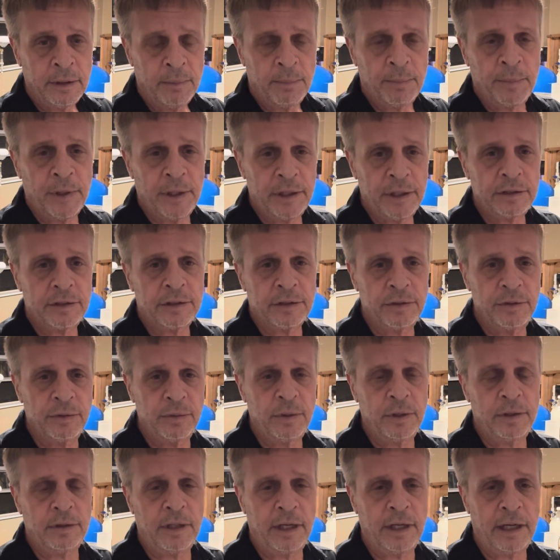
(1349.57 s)
But to do
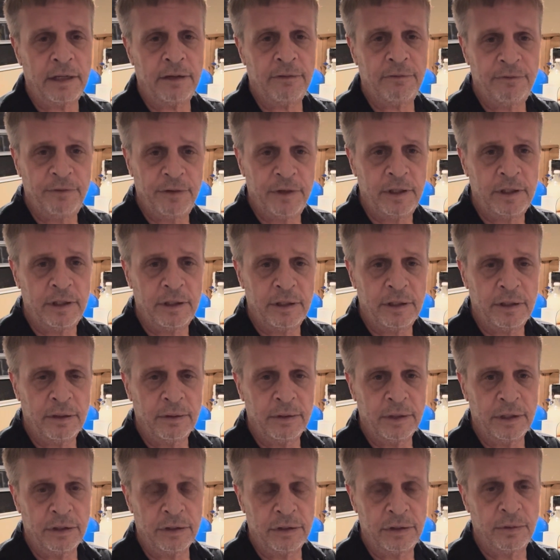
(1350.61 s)
it on a video
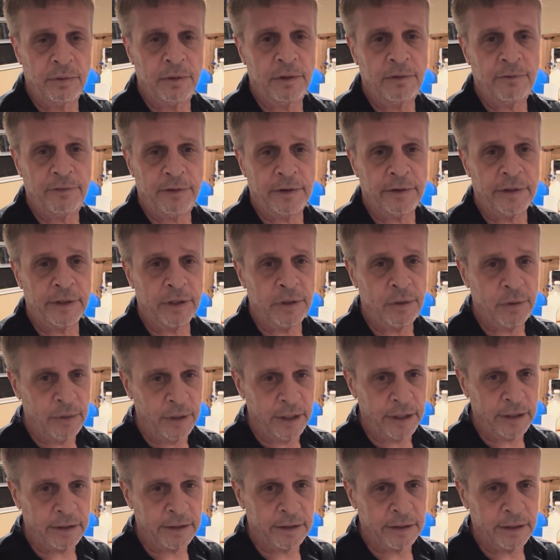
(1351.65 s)
and do it very
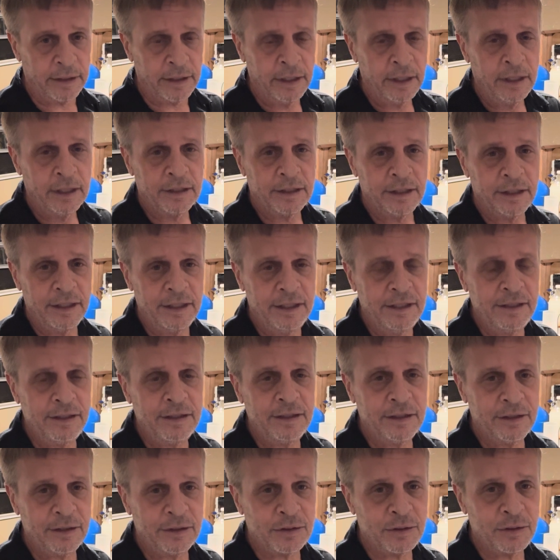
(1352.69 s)
quickly, the
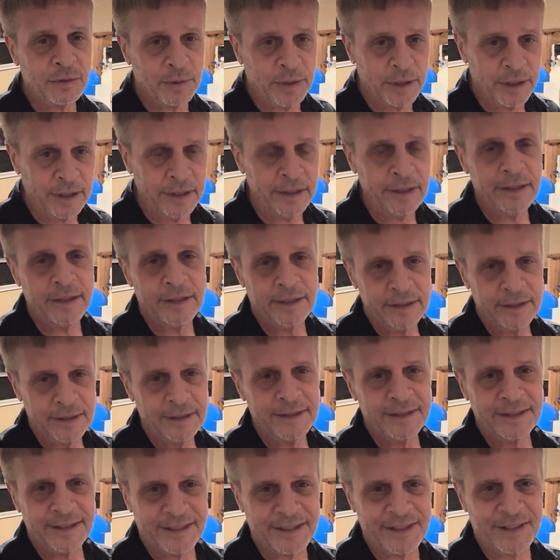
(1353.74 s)
easiest way,
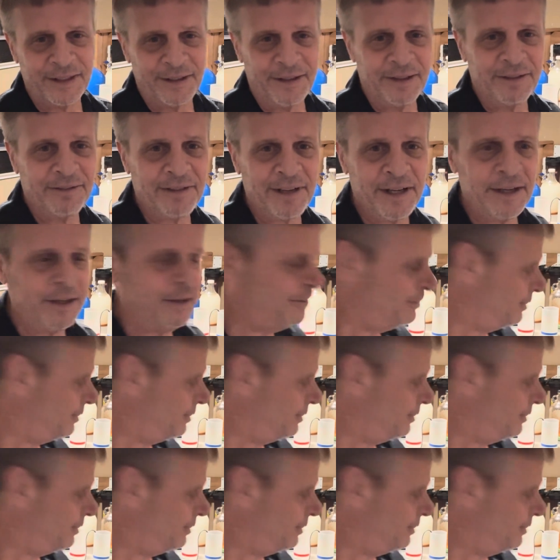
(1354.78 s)
turn the valve.